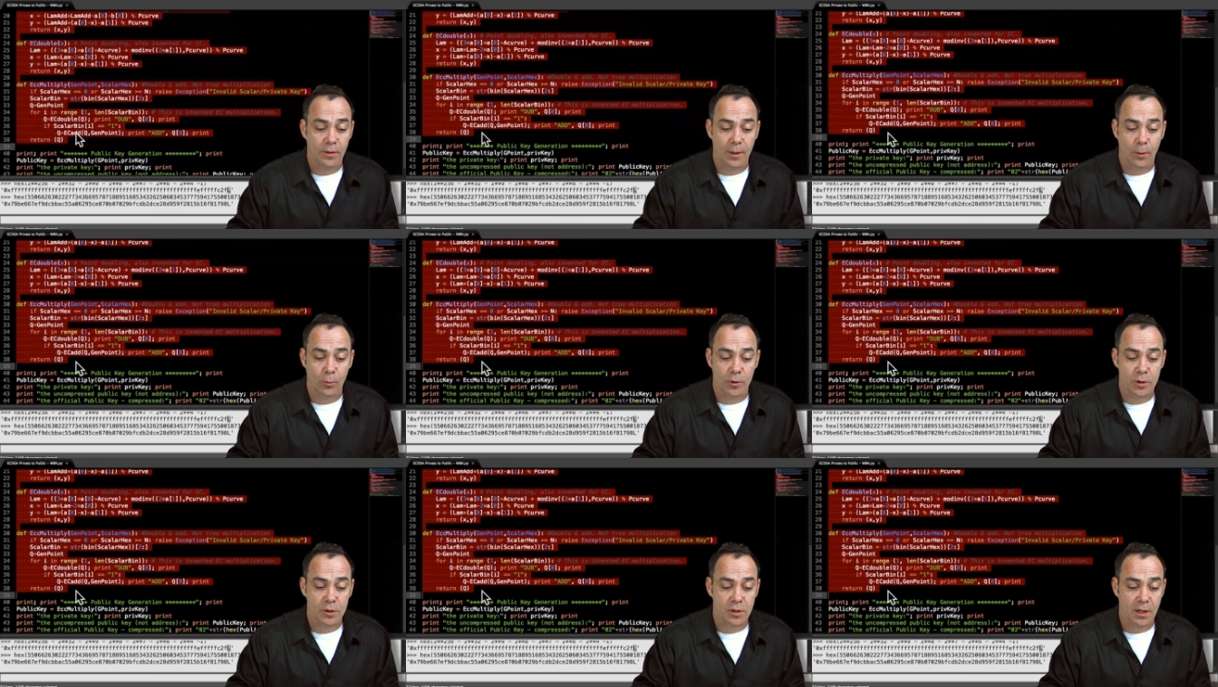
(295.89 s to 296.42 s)
and then
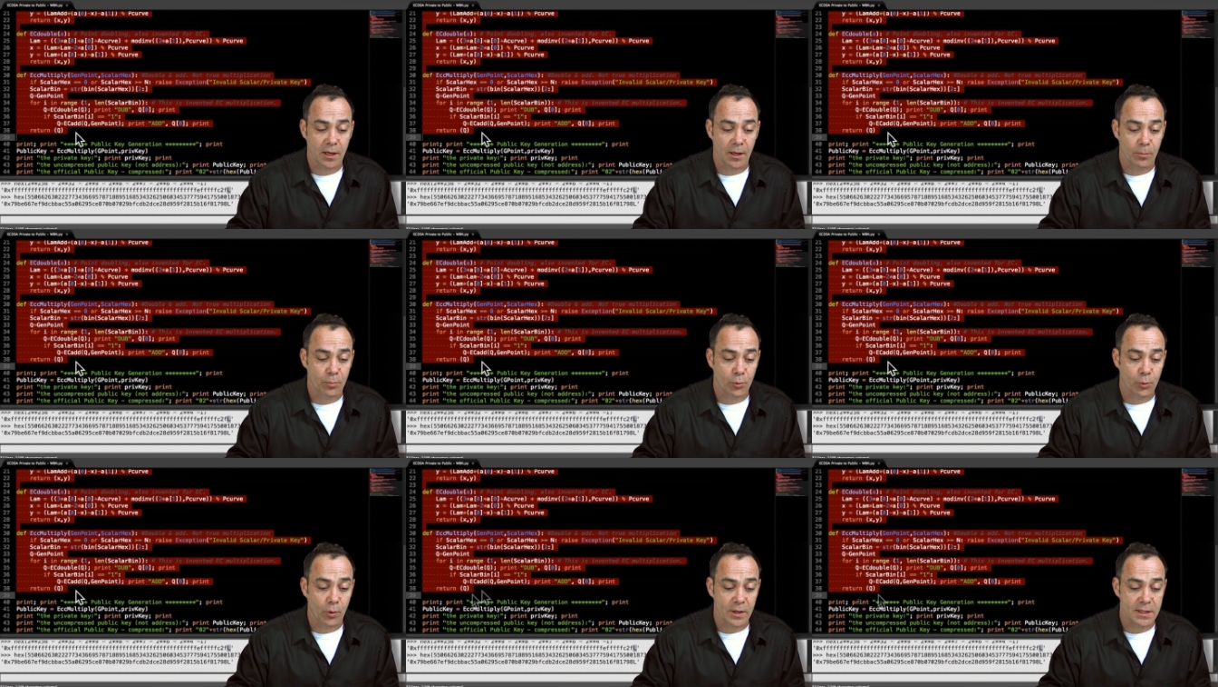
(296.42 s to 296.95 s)
we're just kind of
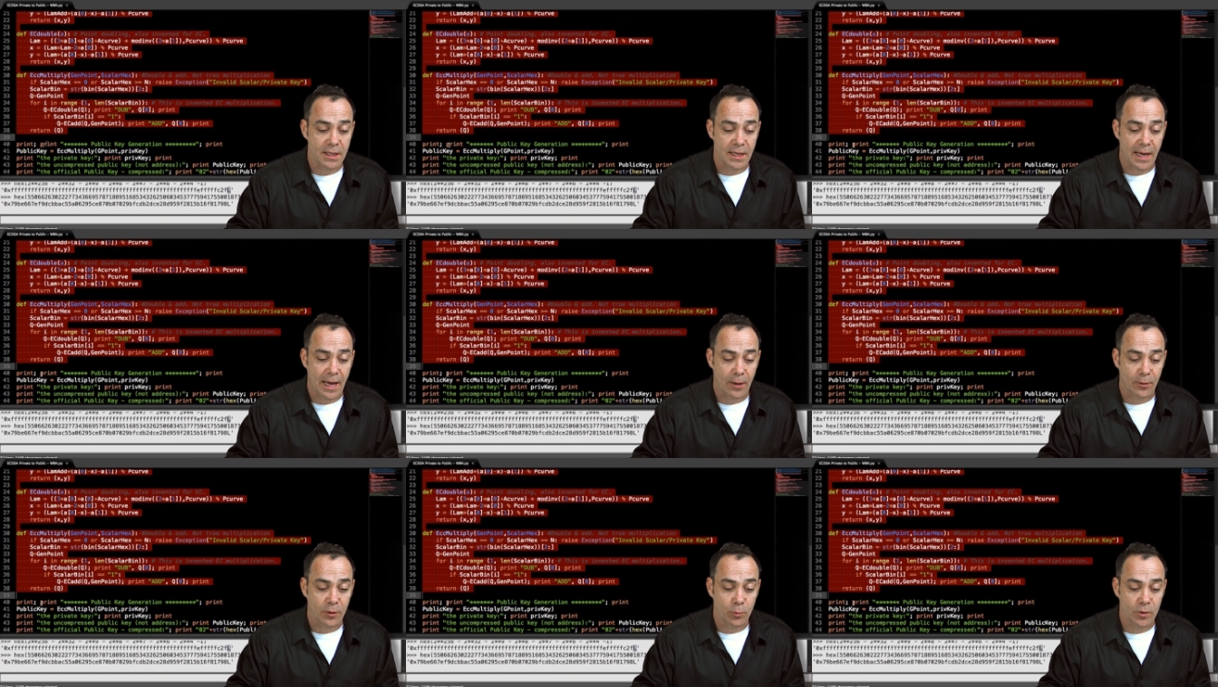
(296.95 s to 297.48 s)
printing
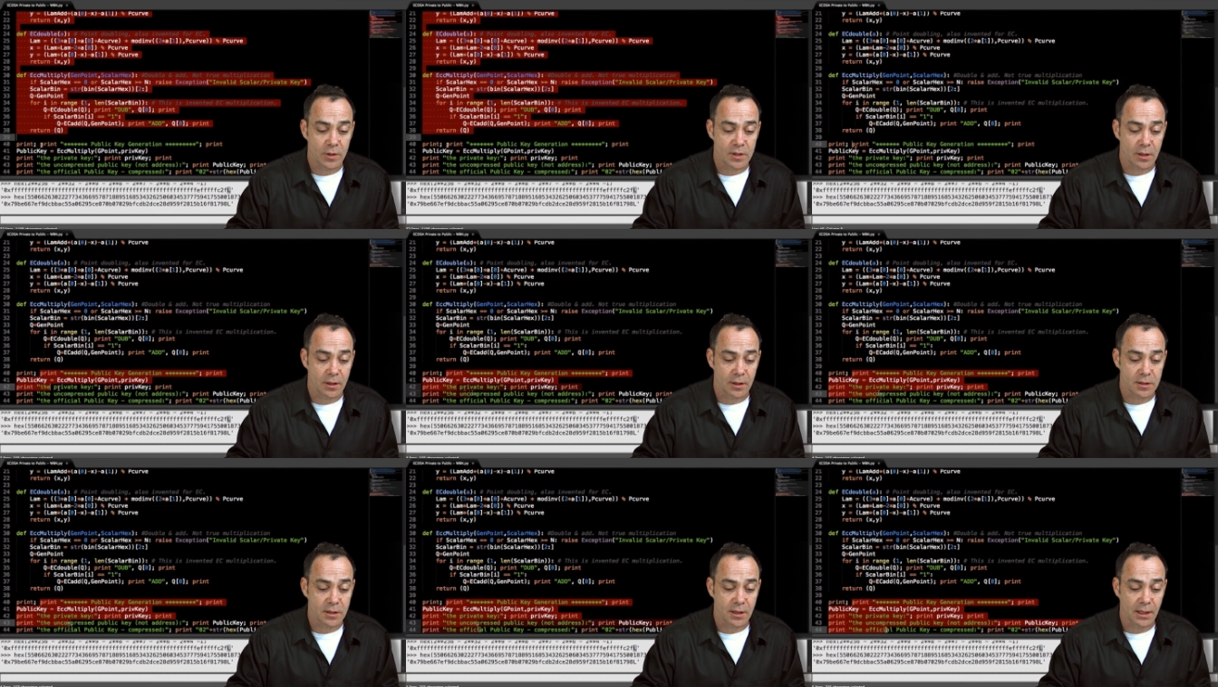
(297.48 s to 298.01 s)
out the
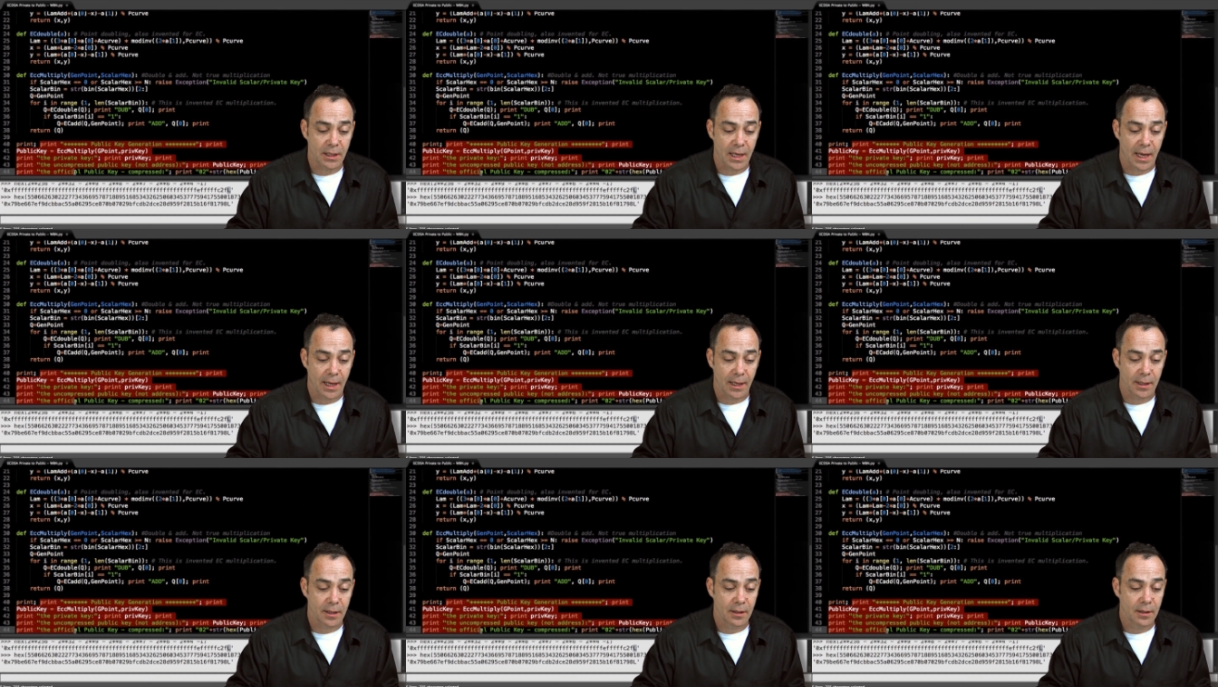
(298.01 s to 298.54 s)
results at the
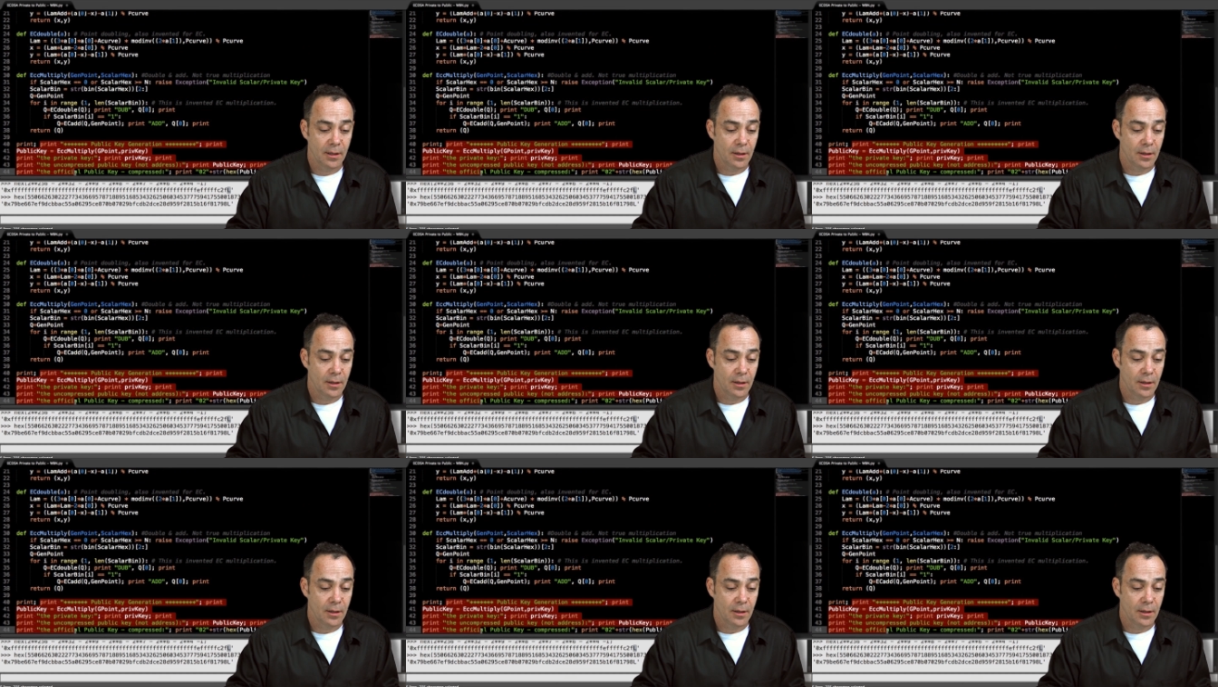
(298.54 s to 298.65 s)
end.